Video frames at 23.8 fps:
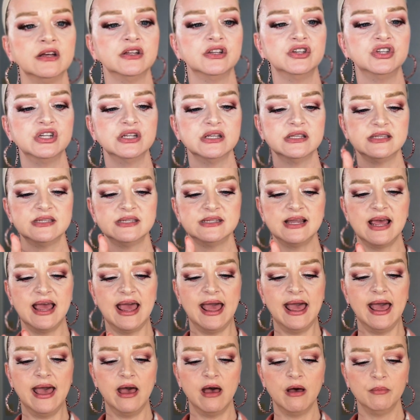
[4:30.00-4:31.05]
just
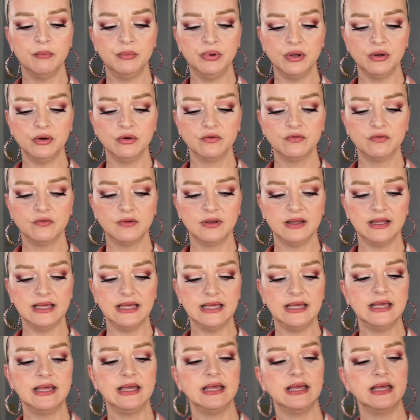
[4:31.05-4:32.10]
how
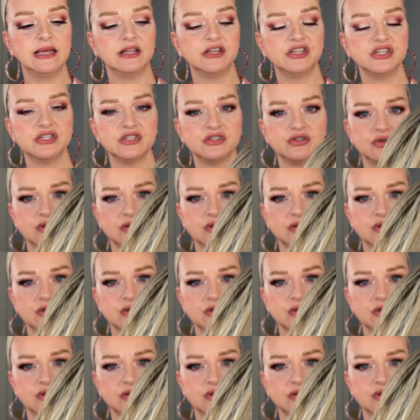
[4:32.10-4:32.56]
beautifully it just